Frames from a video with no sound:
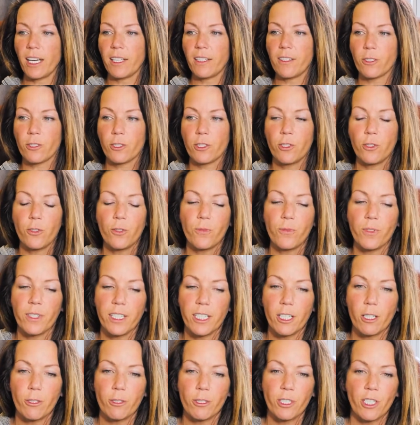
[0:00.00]
There's new
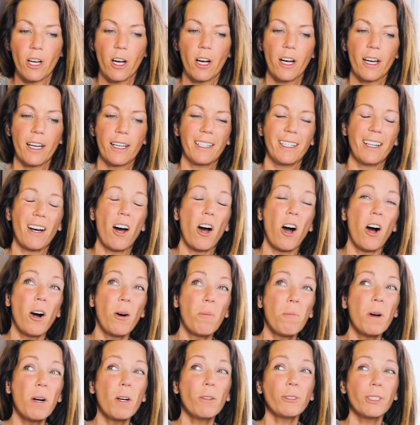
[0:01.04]
videos on
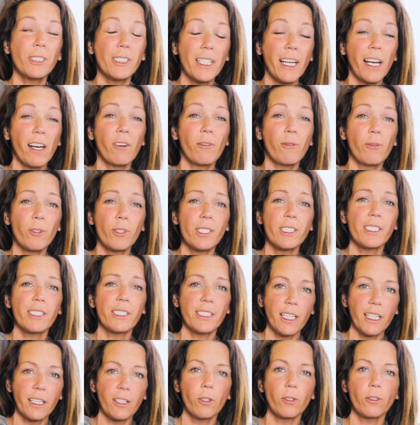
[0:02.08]
almost every
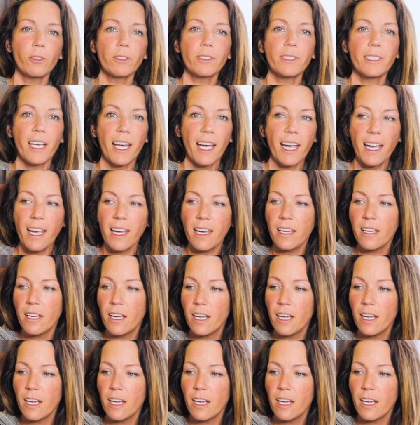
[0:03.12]
single day.